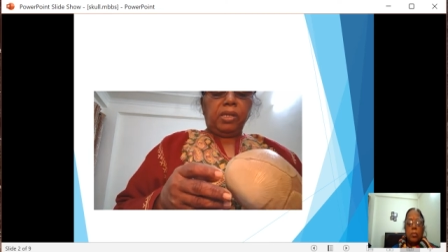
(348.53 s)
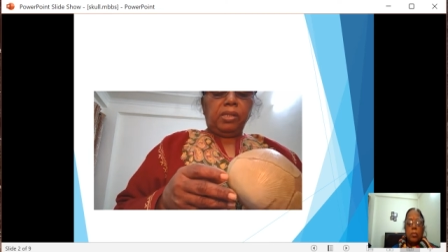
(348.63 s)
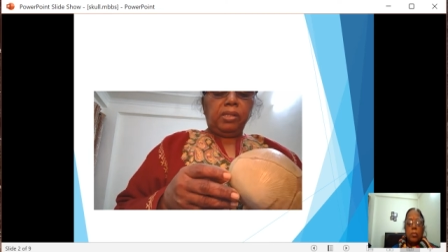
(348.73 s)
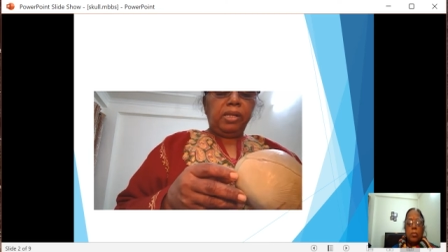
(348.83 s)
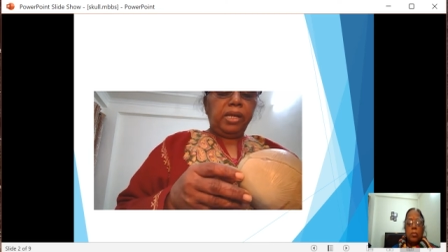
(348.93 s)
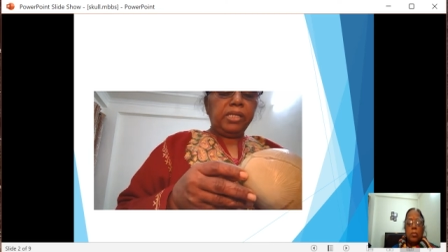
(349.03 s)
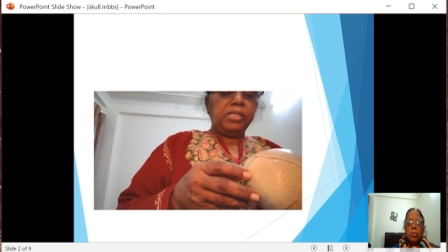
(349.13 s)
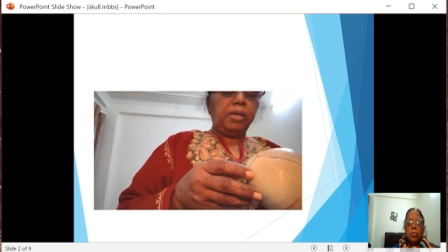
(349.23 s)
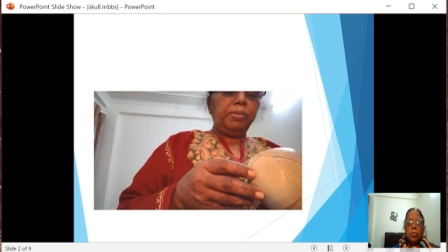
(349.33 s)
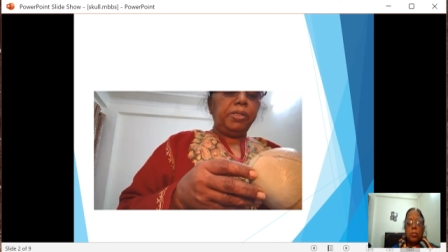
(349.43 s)
The next
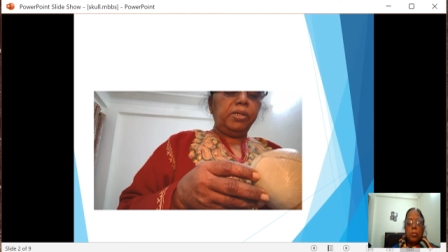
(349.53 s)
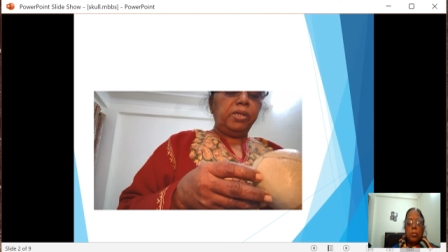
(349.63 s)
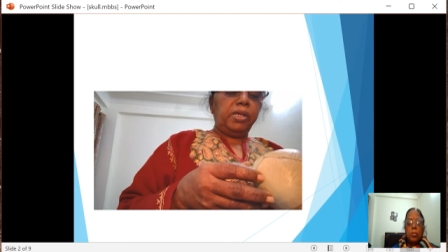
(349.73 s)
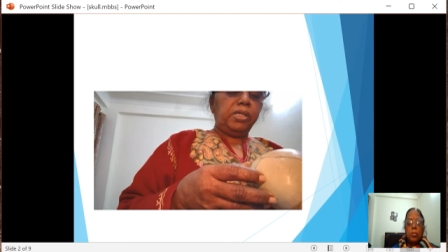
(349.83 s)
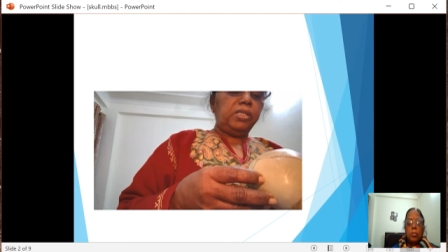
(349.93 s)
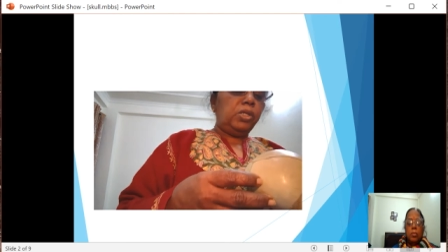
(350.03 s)
diameter is